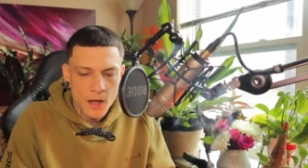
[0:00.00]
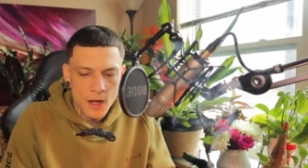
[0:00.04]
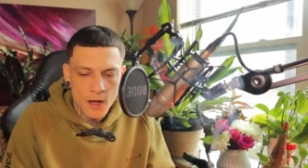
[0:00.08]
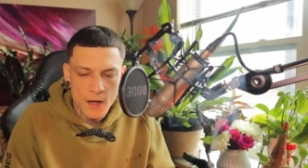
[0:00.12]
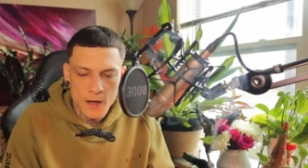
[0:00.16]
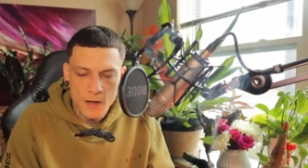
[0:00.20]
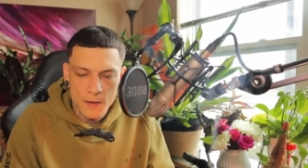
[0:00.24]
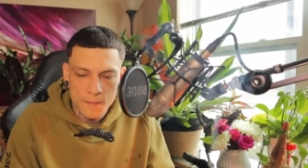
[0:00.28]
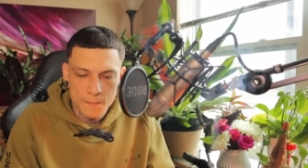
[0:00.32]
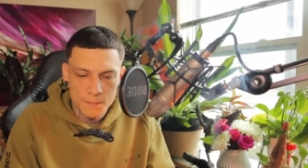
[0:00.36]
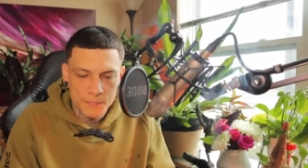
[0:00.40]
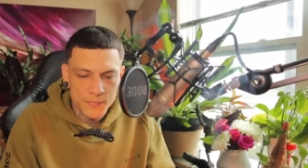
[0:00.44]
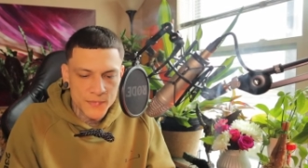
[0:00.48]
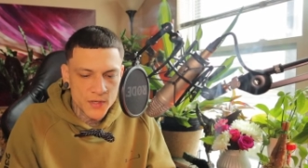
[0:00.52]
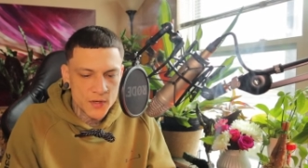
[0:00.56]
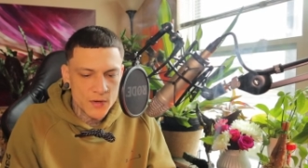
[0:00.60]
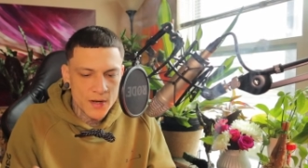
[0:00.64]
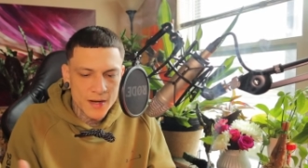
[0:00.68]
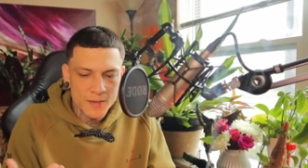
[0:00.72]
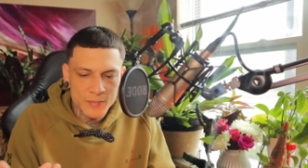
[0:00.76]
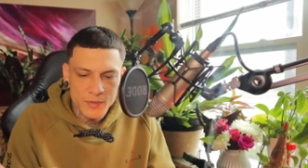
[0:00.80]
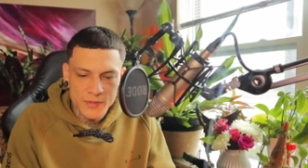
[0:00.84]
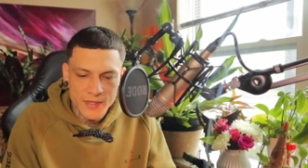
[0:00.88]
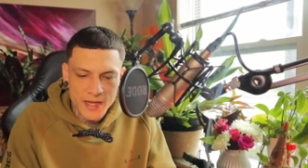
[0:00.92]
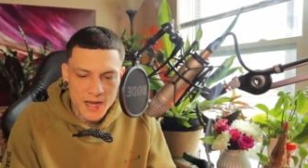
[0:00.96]
You're
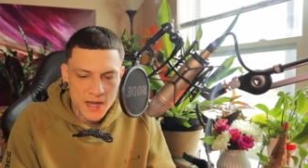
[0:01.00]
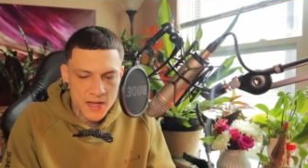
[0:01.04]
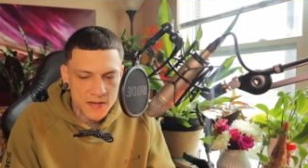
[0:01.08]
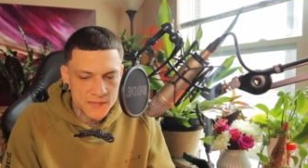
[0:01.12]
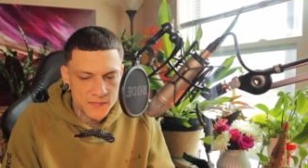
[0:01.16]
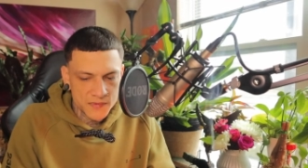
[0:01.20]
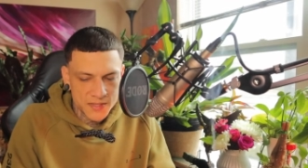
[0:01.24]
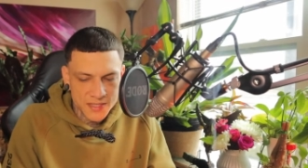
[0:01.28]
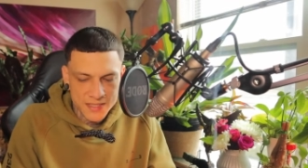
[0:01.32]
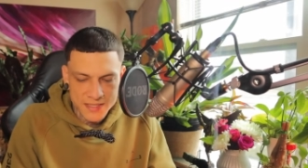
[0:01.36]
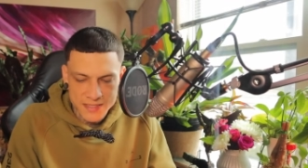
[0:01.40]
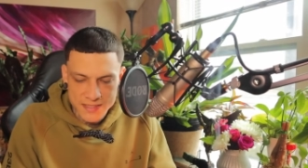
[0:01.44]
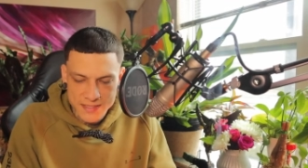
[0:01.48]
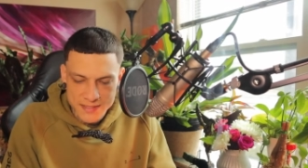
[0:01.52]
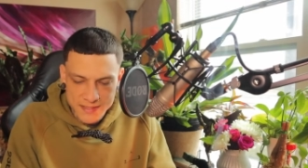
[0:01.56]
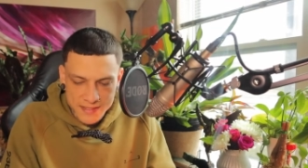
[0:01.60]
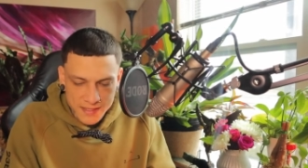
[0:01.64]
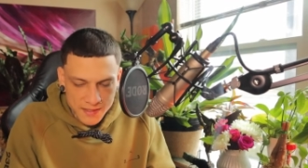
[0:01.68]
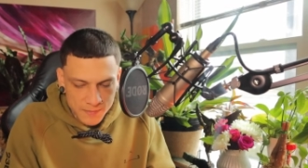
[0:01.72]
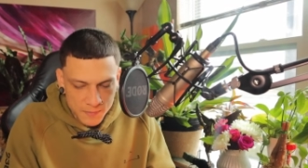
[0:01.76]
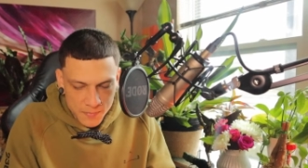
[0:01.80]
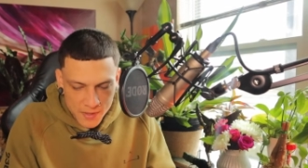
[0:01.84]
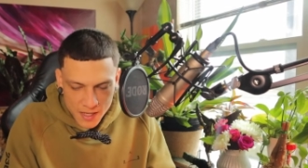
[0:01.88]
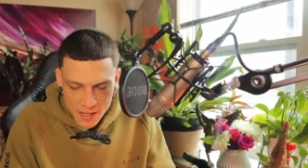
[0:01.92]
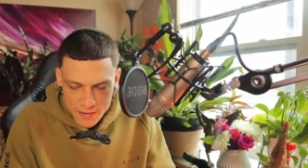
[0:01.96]
able to have these
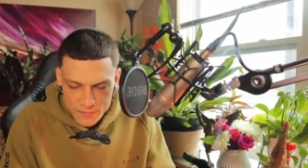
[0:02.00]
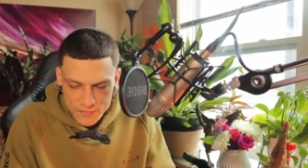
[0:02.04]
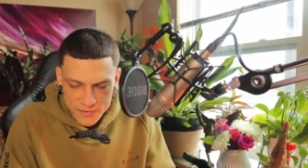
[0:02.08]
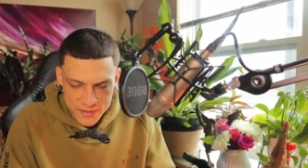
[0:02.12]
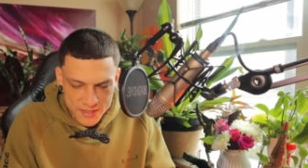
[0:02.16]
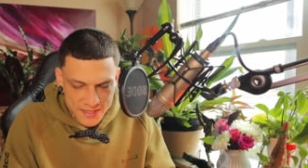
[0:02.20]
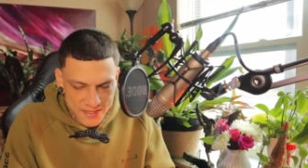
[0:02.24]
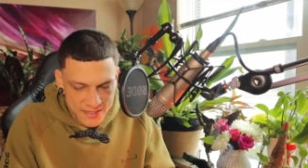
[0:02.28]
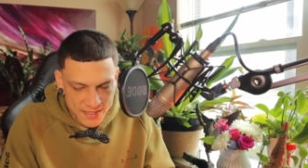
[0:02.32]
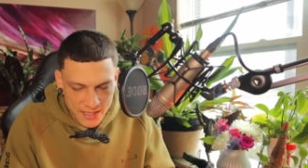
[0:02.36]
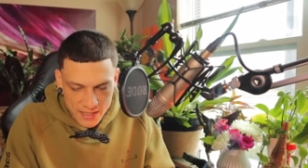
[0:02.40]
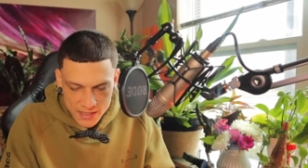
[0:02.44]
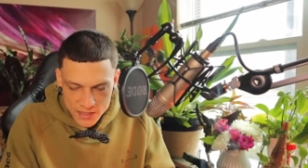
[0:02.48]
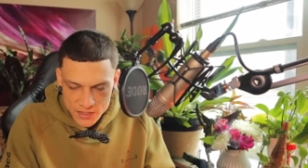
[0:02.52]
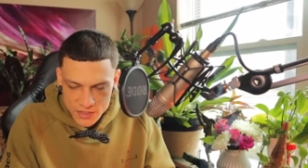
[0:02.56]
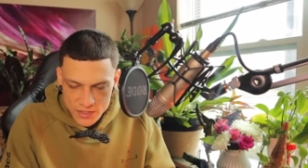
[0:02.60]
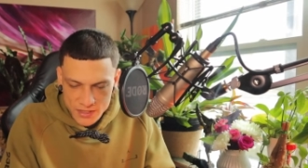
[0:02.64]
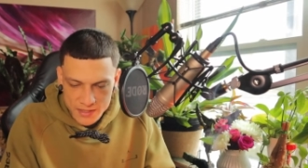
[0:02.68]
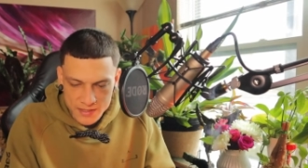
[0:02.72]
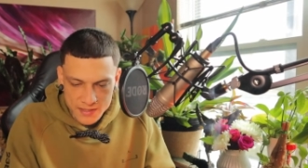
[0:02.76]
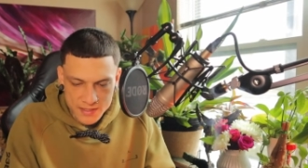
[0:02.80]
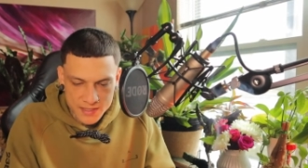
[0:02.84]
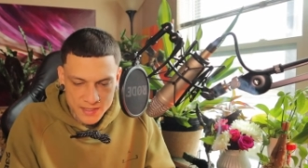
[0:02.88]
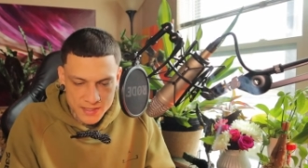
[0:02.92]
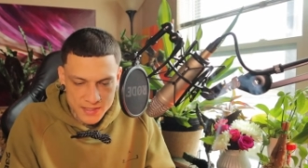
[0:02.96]
deep
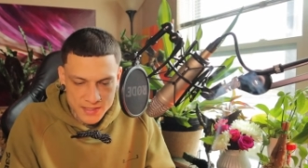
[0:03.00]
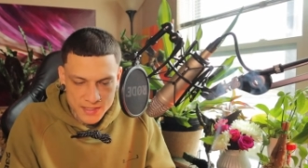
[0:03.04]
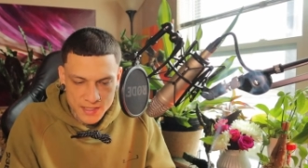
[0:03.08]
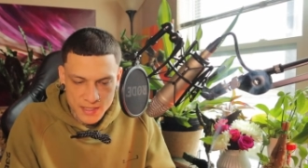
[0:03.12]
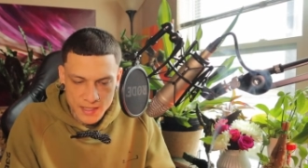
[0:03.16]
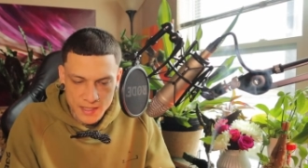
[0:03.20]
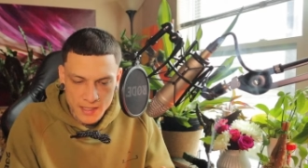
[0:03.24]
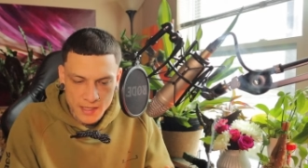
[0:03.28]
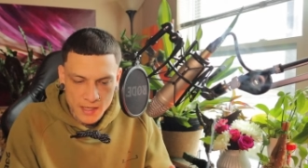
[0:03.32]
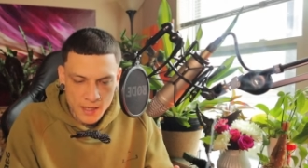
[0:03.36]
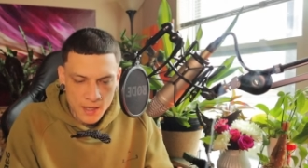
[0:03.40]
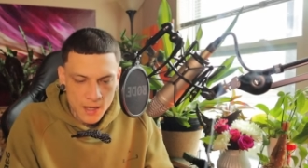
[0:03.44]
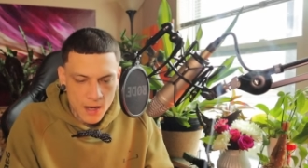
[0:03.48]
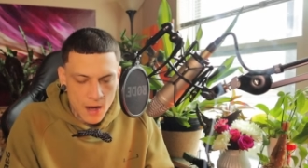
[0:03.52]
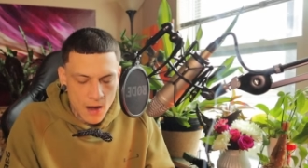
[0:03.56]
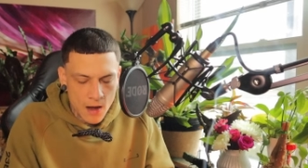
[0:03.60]
conversations. It's like,